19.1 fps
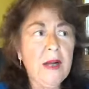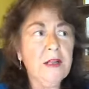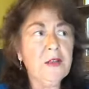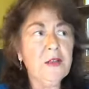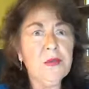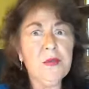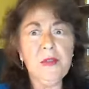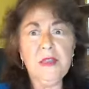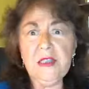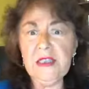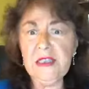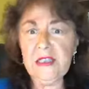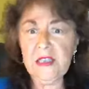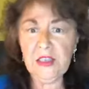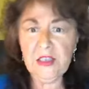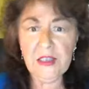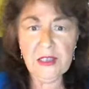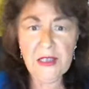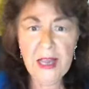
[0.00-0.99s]
through
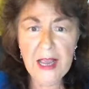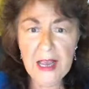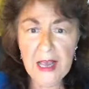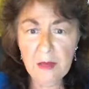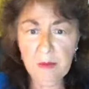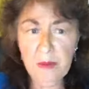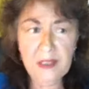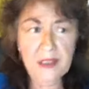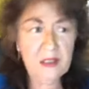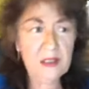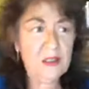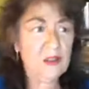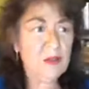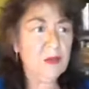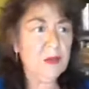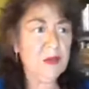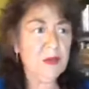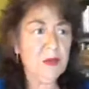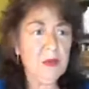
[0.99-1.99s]
conditioned habits,
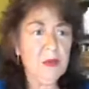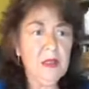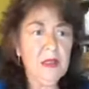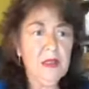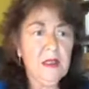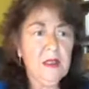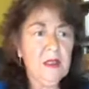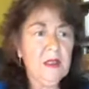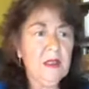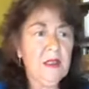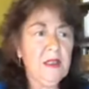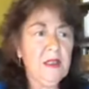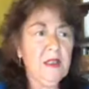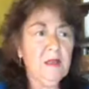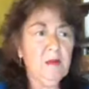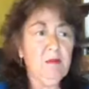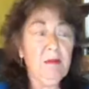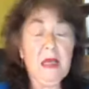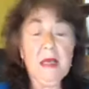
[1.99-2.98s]
through
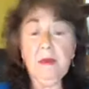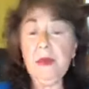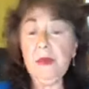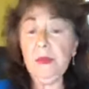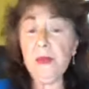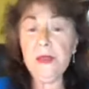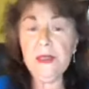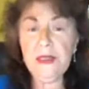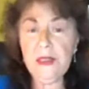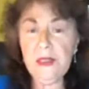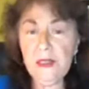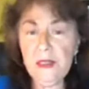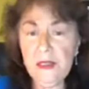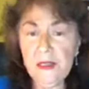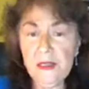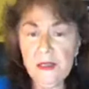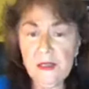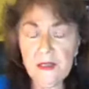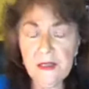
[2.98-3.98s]
maybe bringing
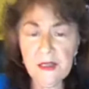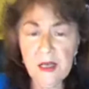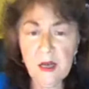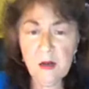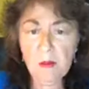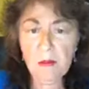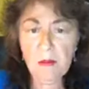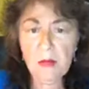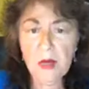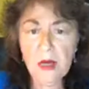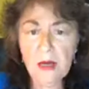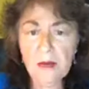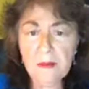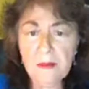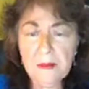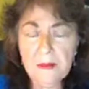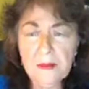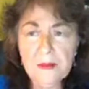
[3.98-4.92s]
in some